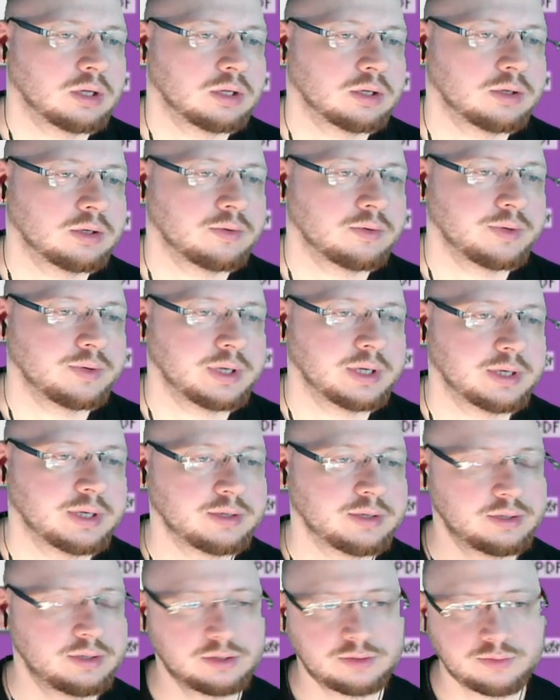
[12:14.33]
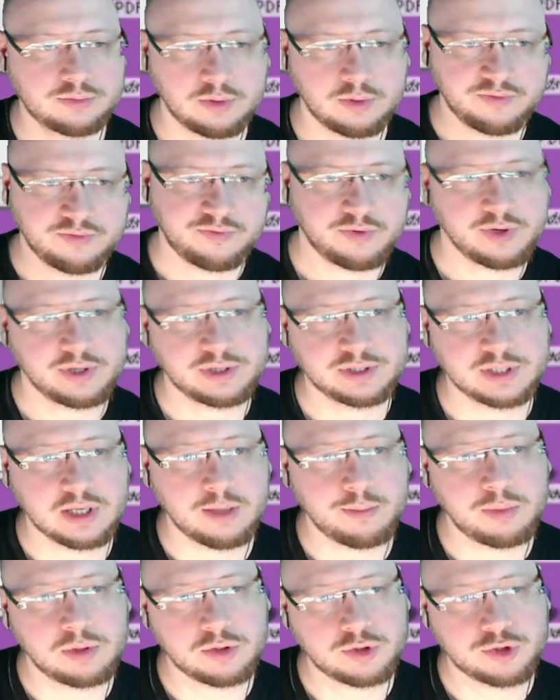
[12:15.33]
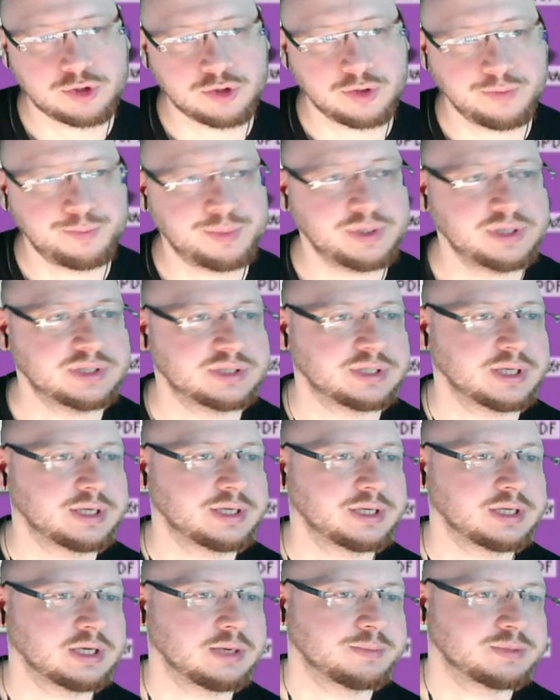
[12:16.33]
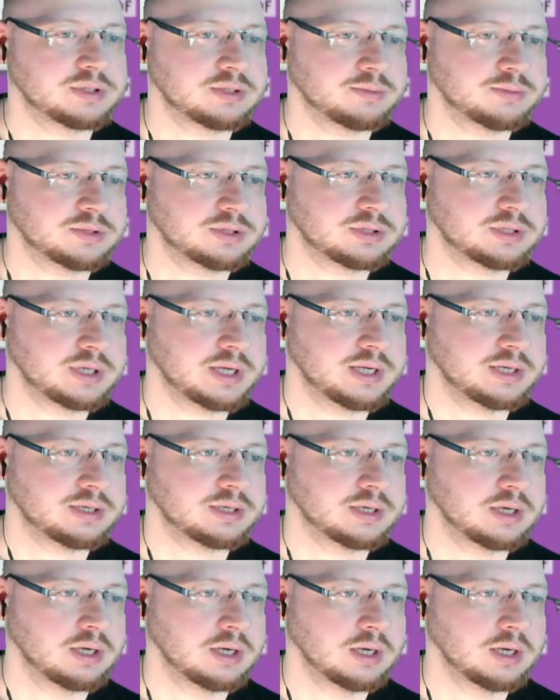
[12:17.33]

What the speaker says: We had this one, for example, should be setting up some state.